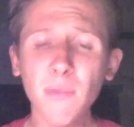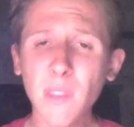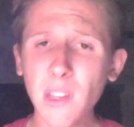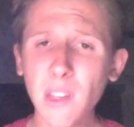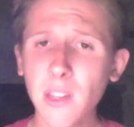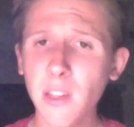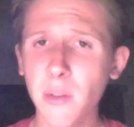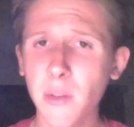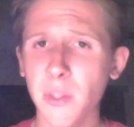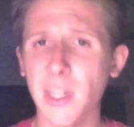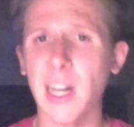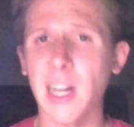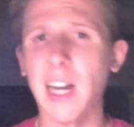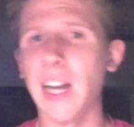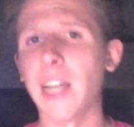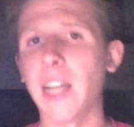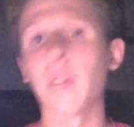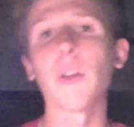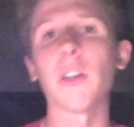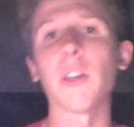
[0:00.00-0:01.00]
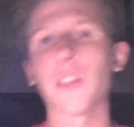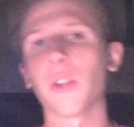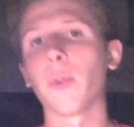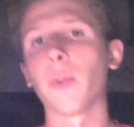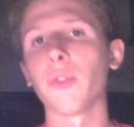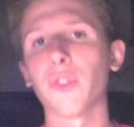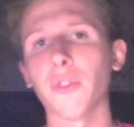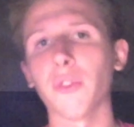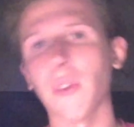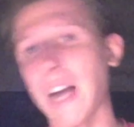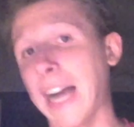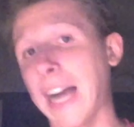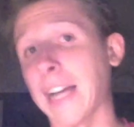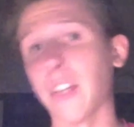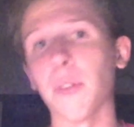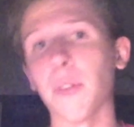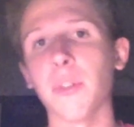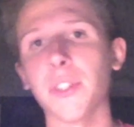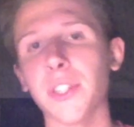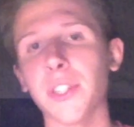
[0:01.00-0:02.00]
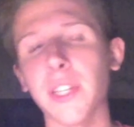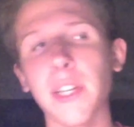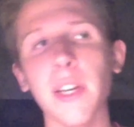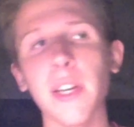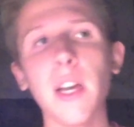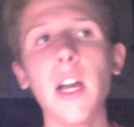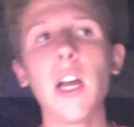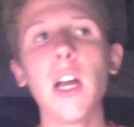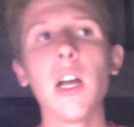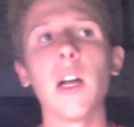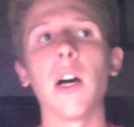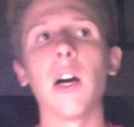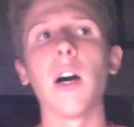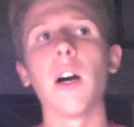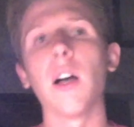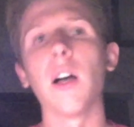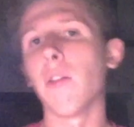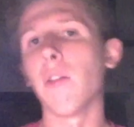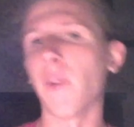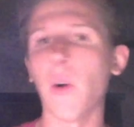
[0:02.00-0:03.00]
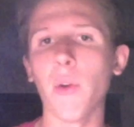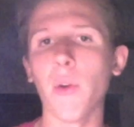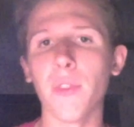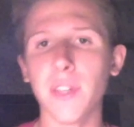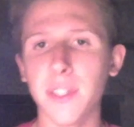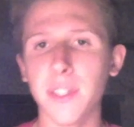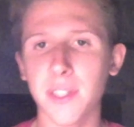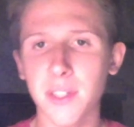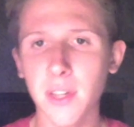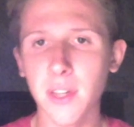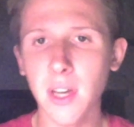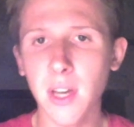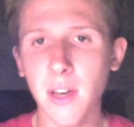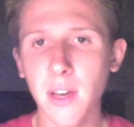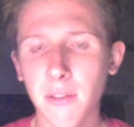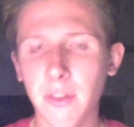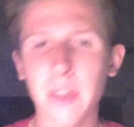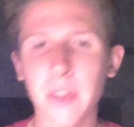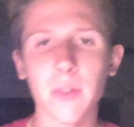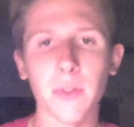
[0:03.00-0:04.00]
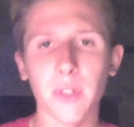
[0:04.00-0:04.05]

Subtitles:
there was a high cross-cultural accuracy of all these facial